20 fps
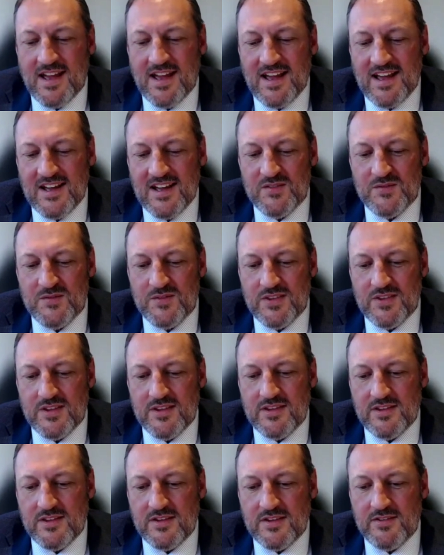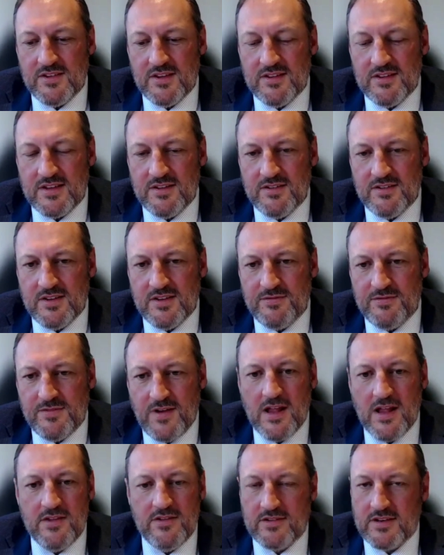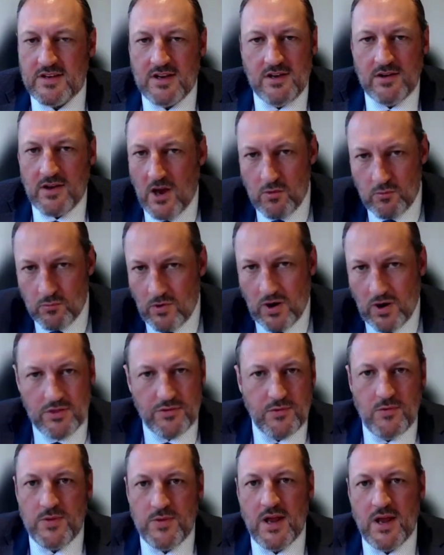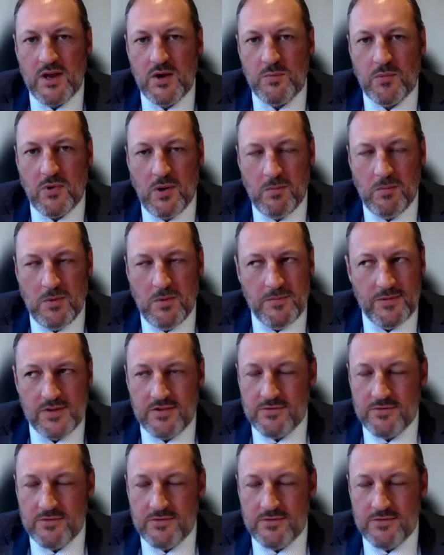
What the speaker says: the funds can go right through without any problems.